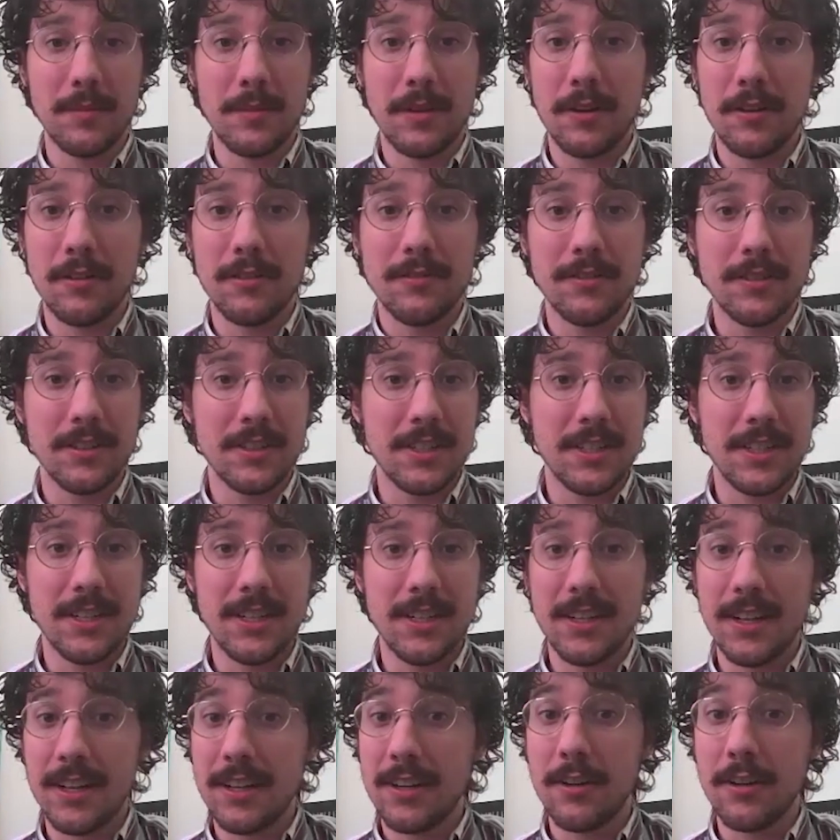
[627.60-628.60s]
about
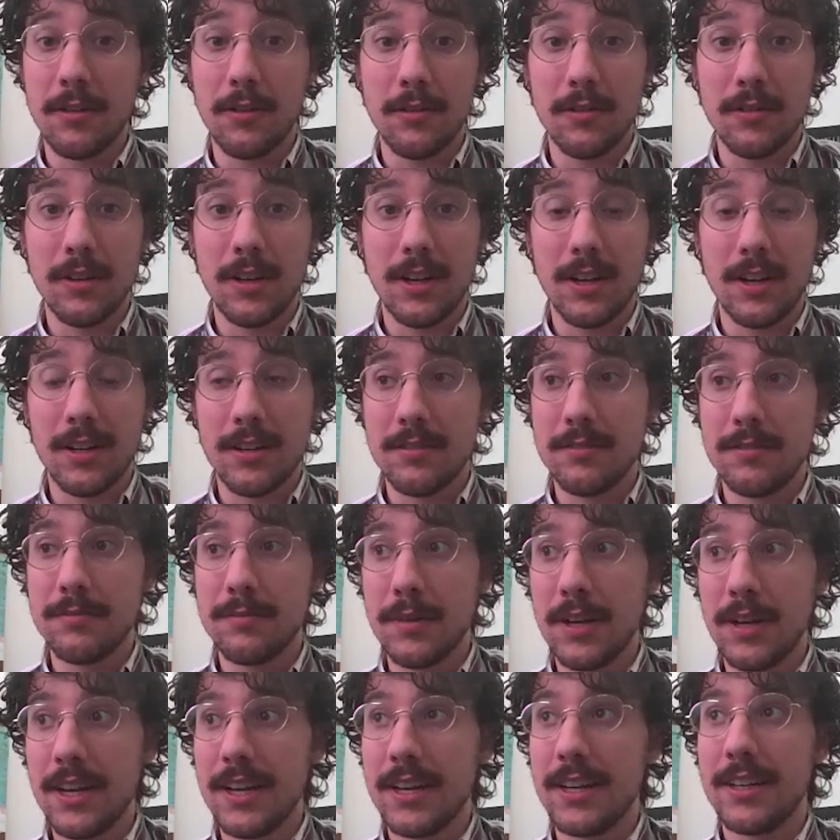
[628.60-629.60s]
fatigue. I know
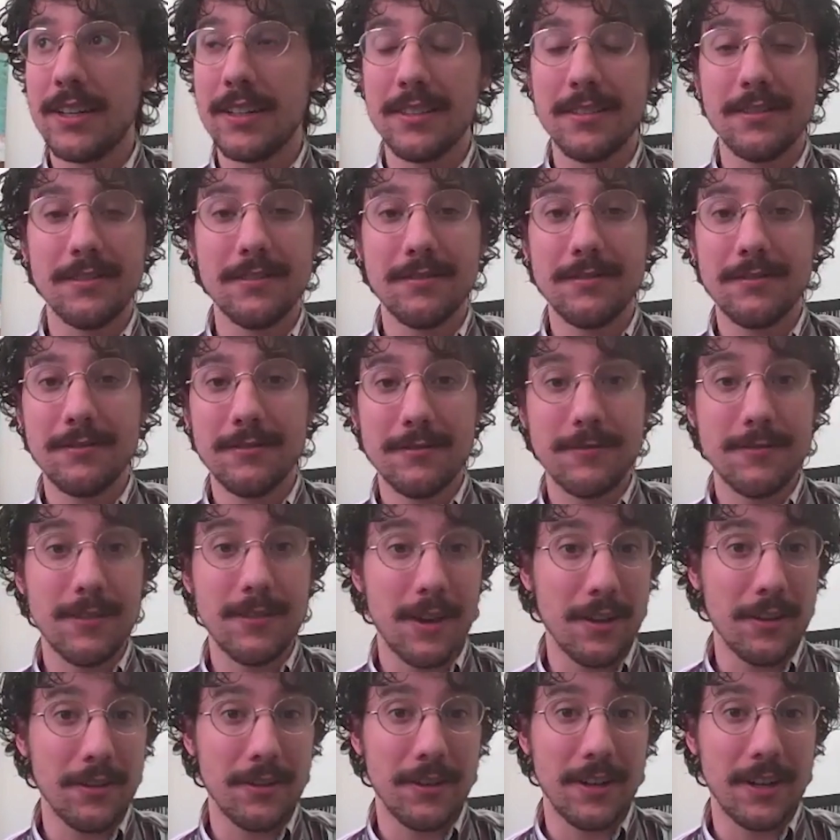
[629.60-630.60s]
my
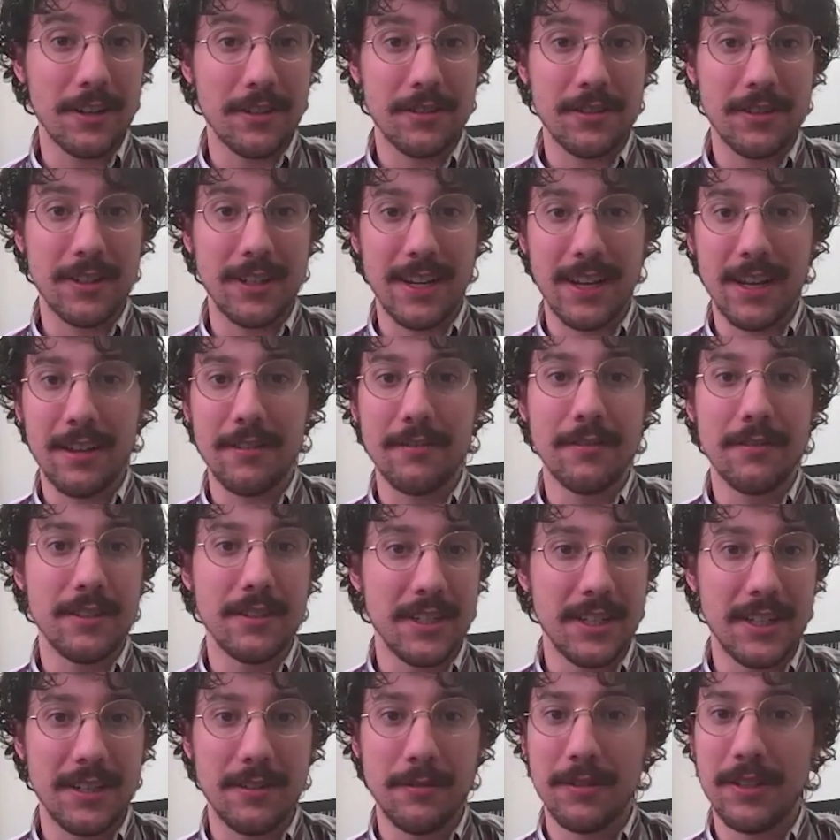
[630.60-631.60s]
father actually had
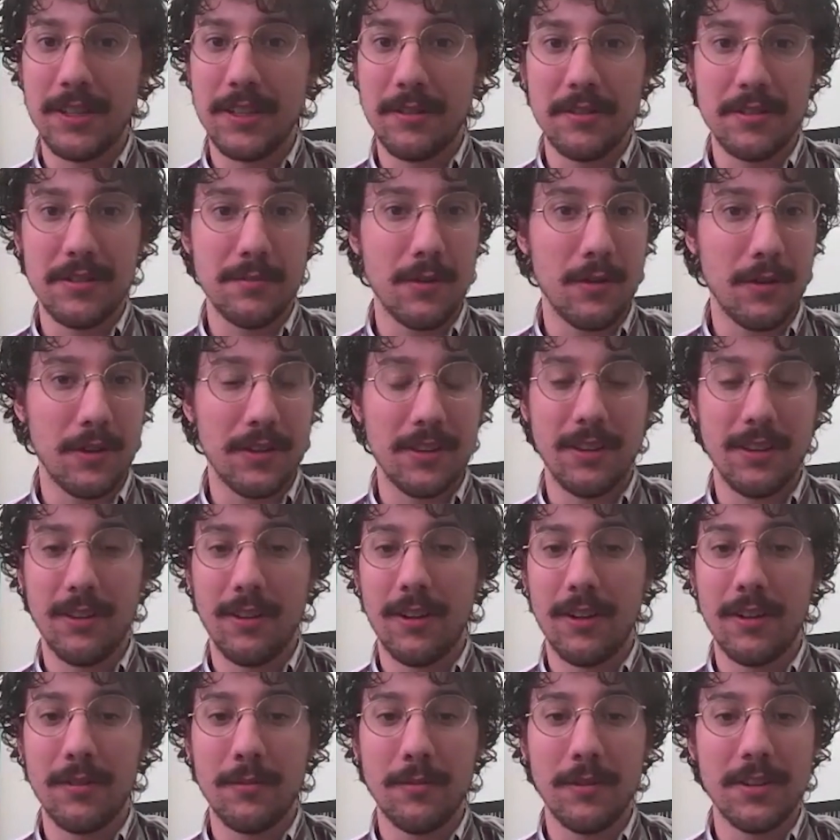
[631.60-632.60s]
fatigue when he was mowing the
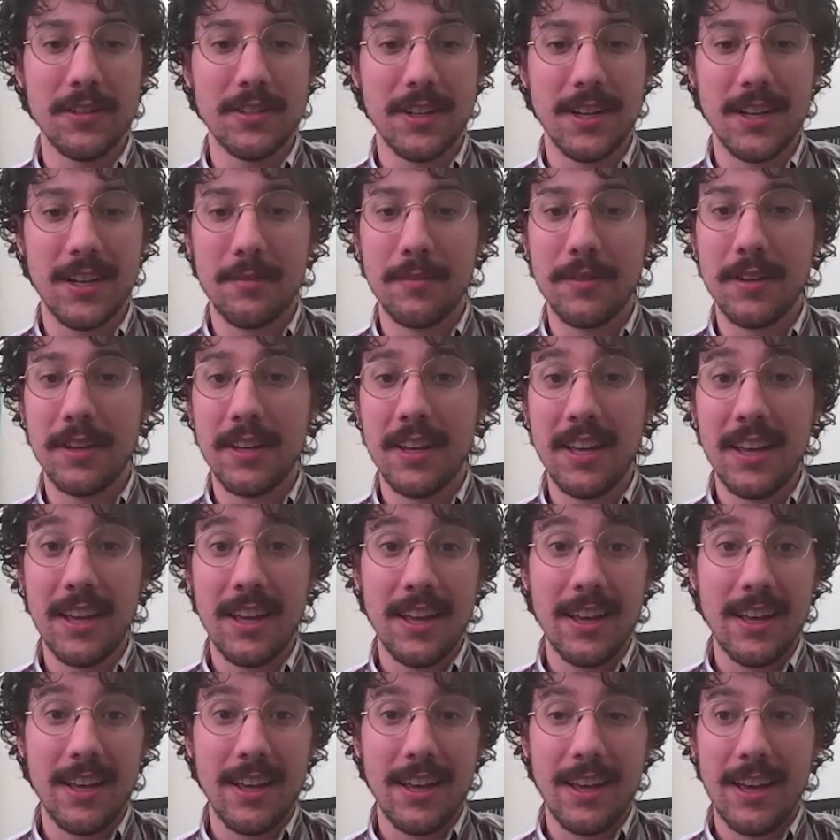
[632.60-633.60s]
lawn one time.
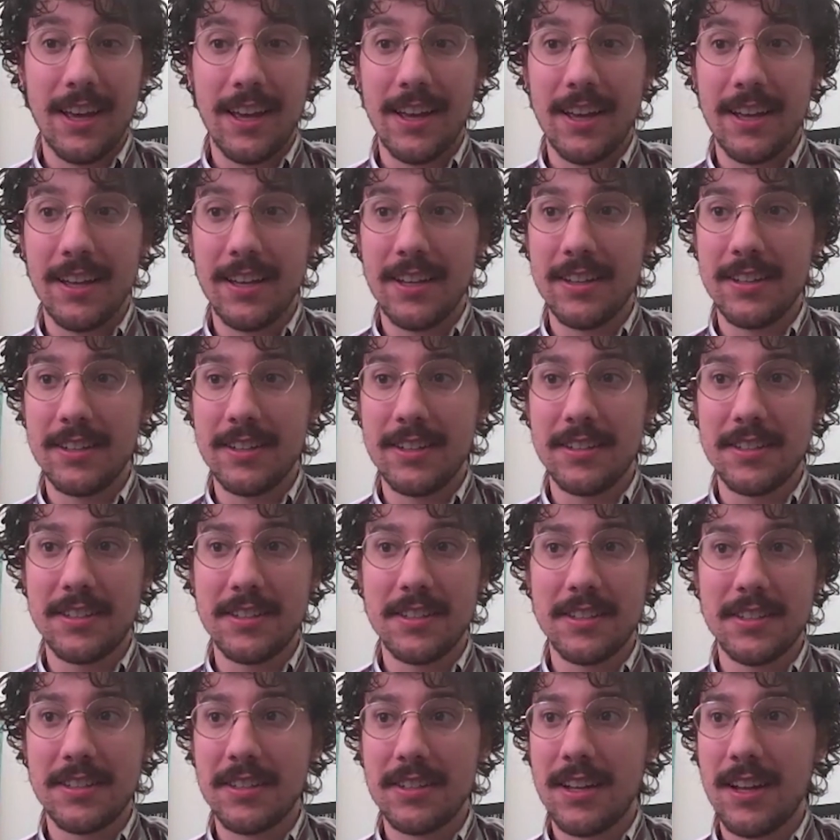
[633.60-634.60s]

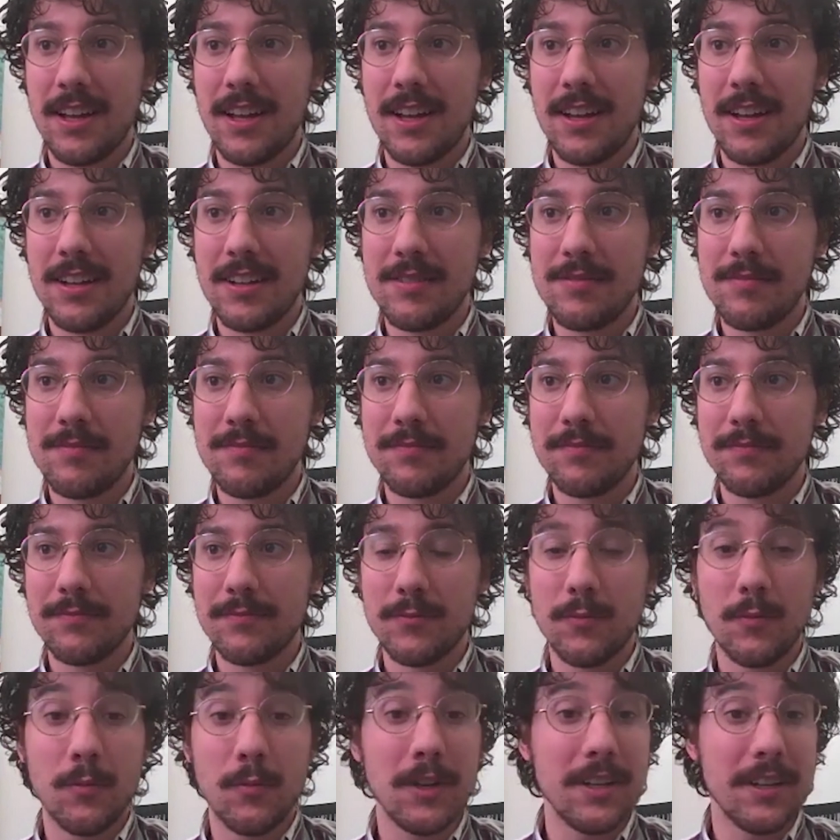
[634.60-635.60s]
and
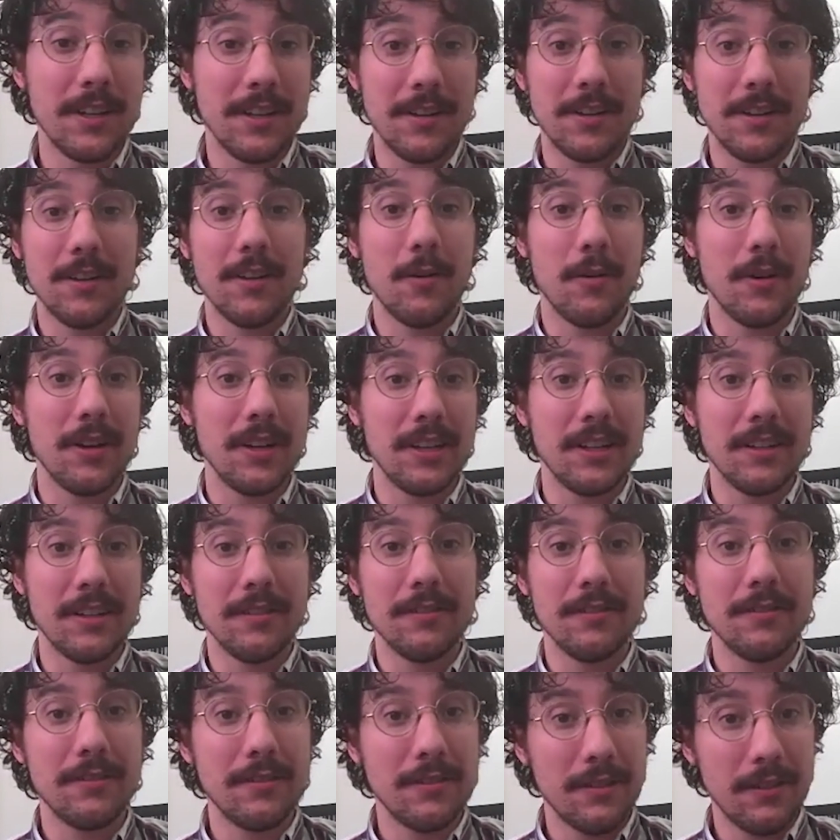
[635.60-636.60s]
we didn't know any
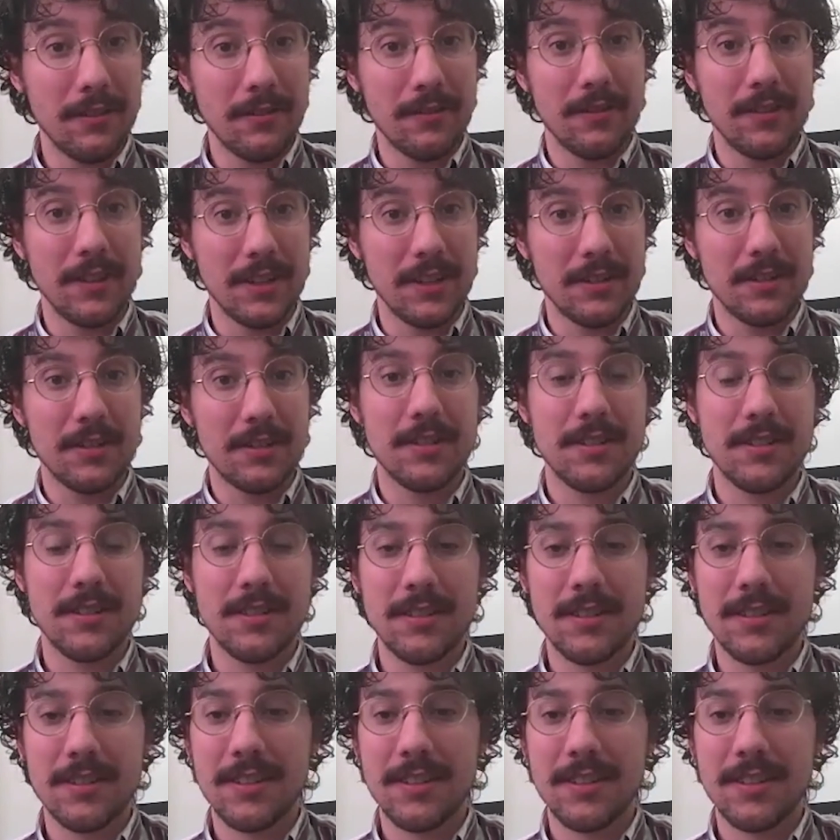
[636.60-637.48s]
of this